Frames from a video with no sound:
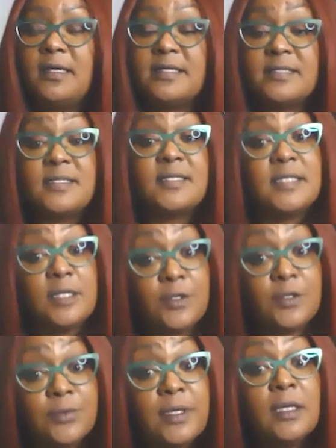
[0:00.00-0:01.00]

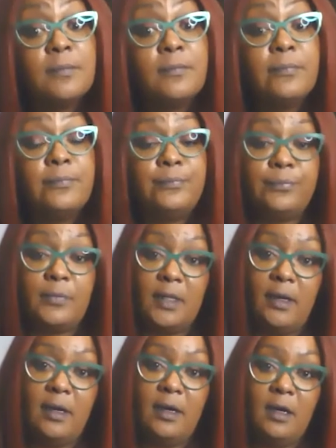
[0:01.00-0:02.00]
considering
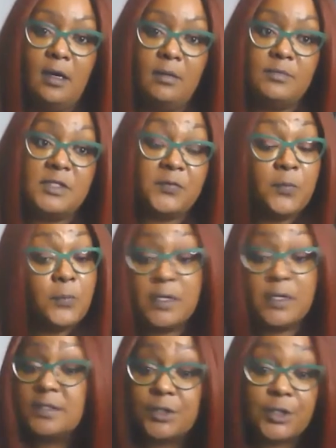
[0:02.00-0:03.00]
um, different
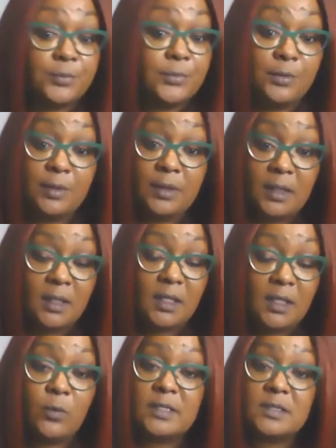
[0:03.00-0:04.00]
parts of the community
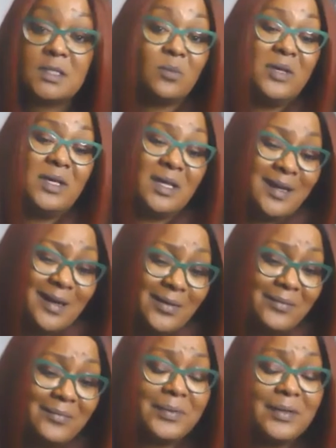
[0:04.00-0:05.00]
in ways that we can
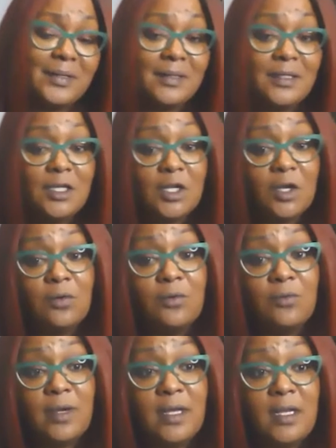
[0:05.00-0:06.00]
help, you
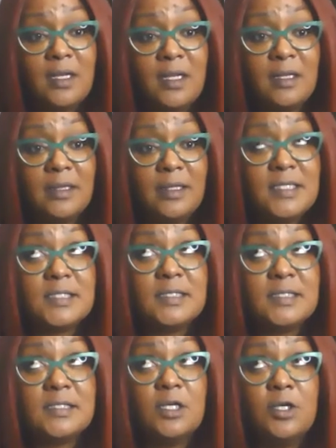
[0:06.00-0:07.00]
know, and at least
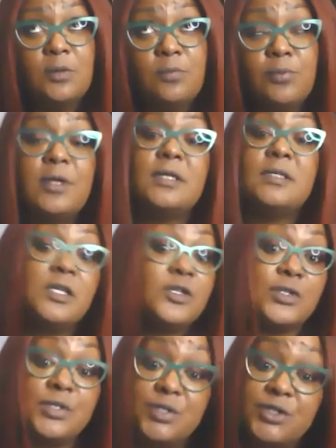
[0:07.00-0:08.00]
bring
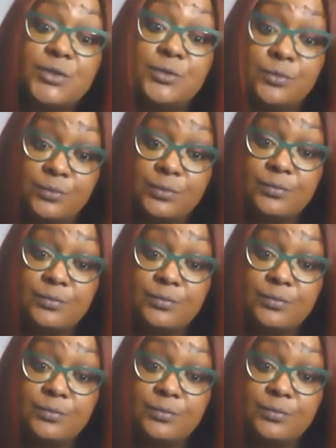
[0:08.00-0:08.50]
attention to.